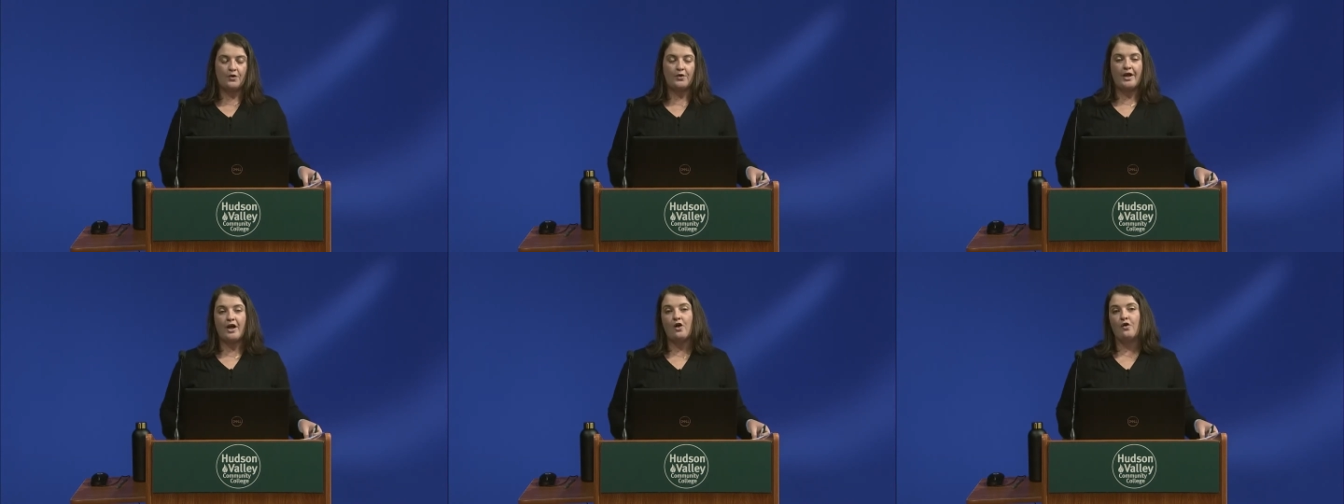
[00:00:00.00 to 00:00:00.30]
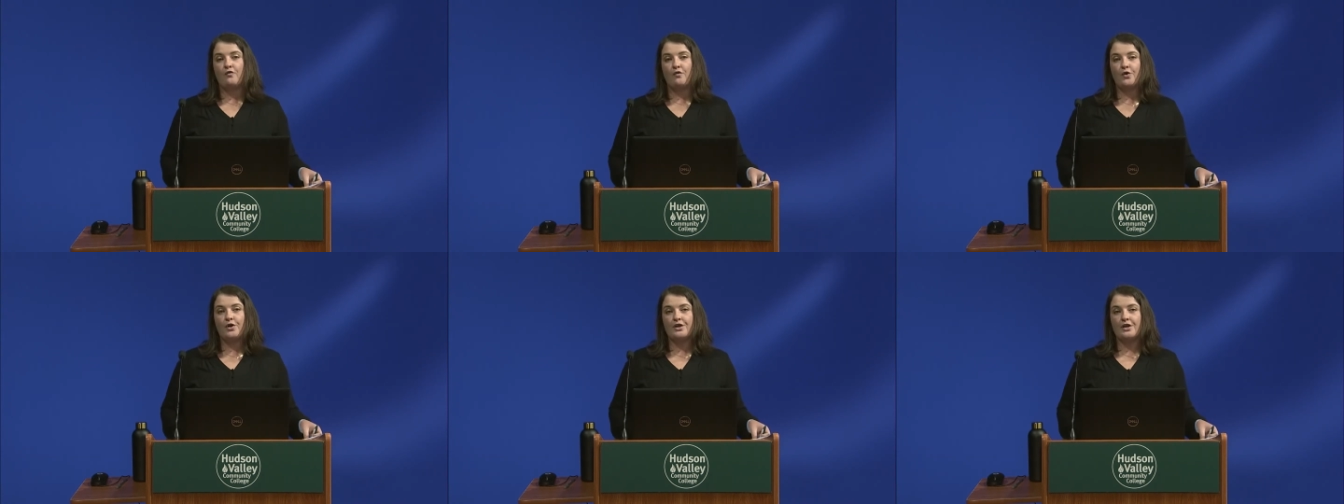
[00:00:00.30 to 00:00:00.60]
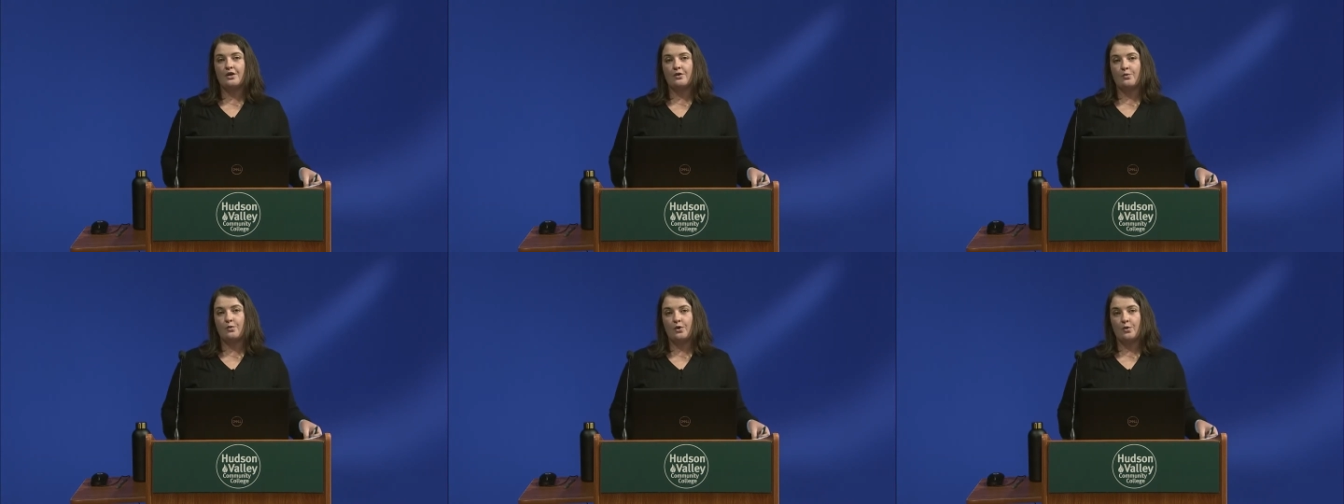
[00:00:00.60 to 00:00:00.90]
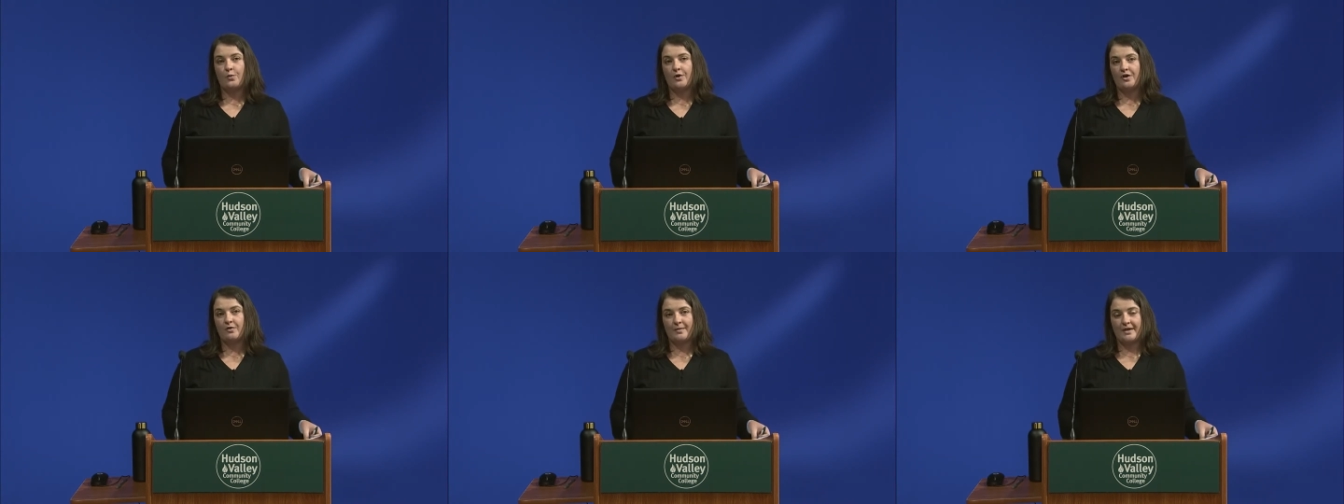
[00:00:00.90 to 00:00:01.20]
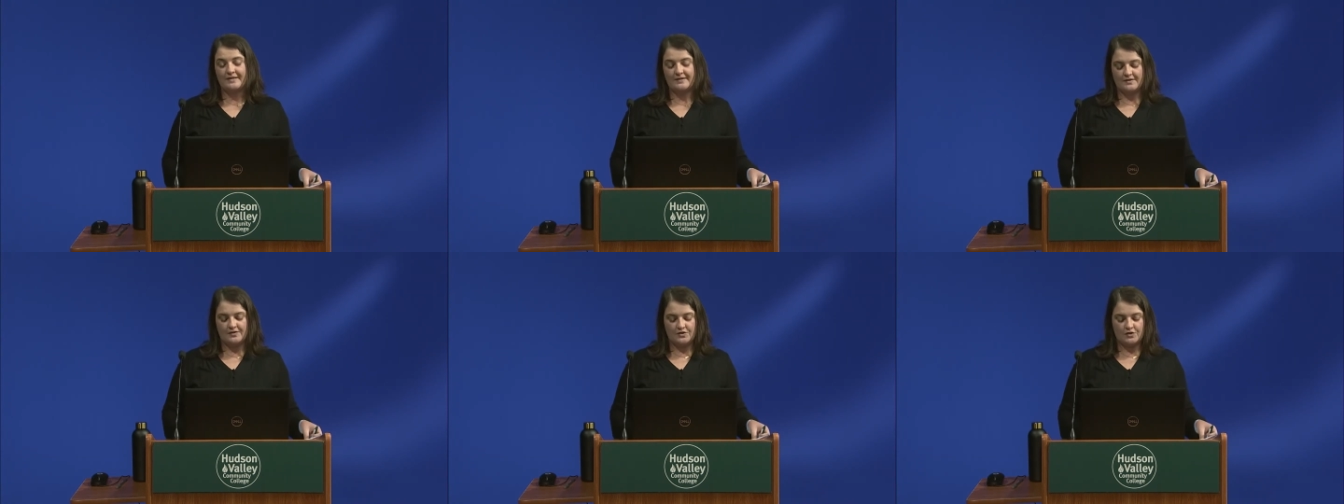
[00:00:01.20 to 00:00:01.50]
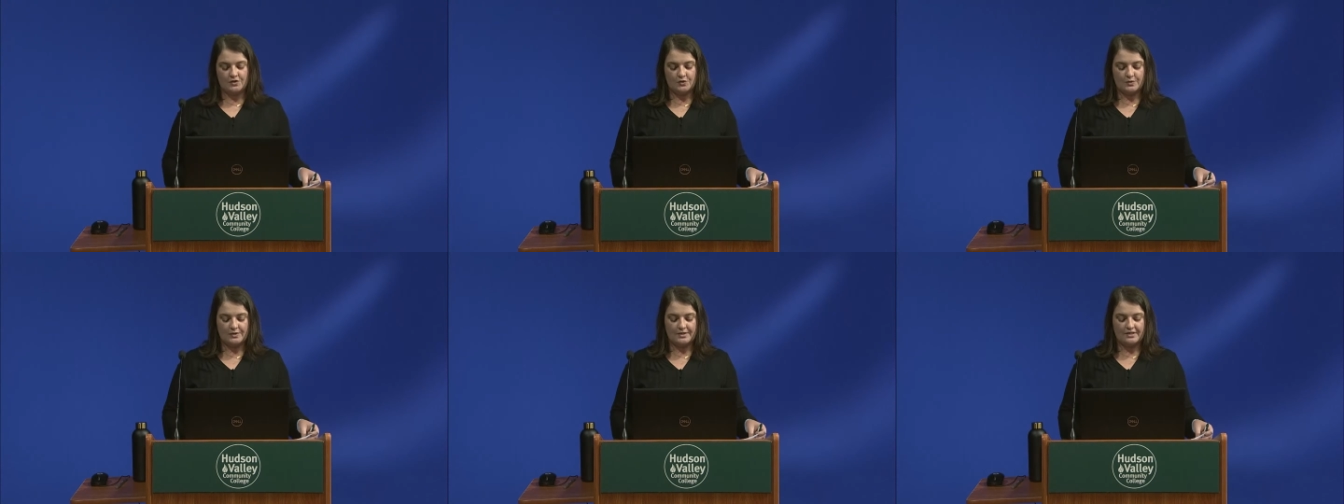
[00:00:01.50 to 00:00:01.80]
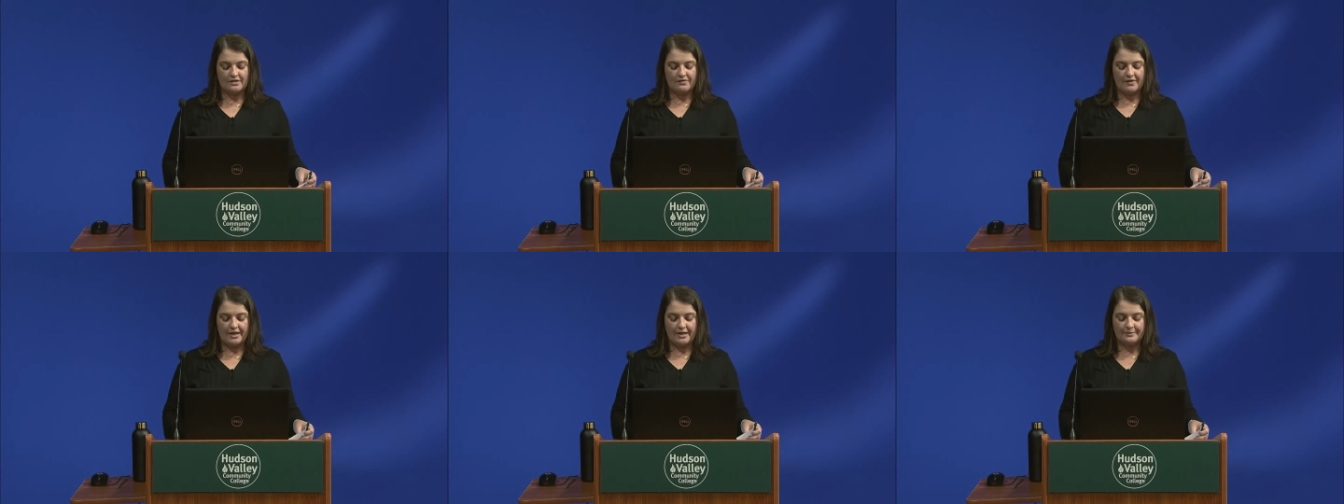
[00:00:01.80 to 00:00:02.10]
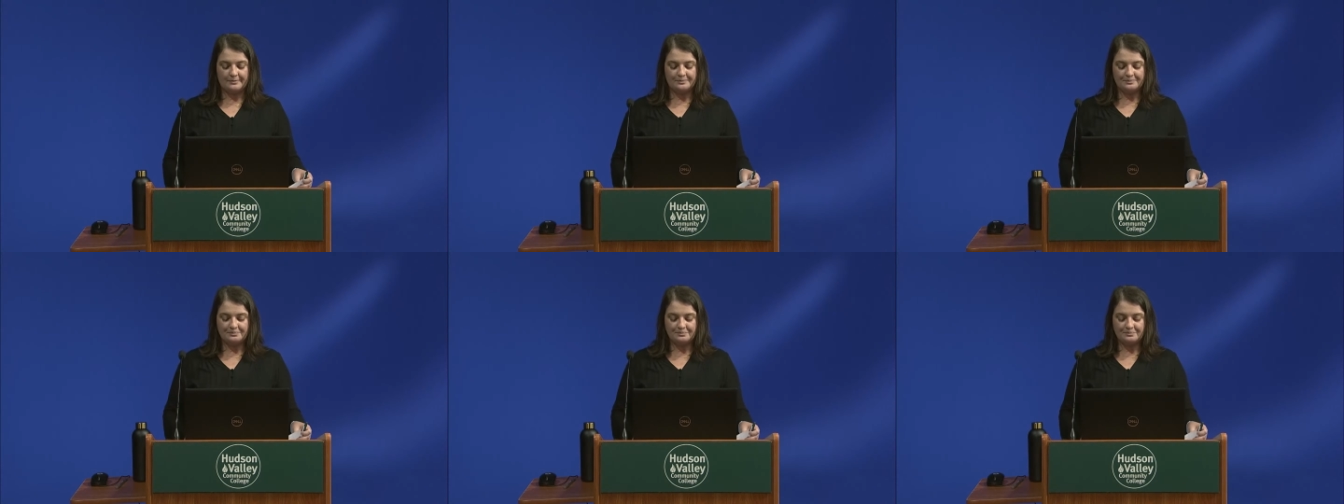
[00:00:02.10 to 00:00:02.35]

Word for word: California, where one of my sisters was living.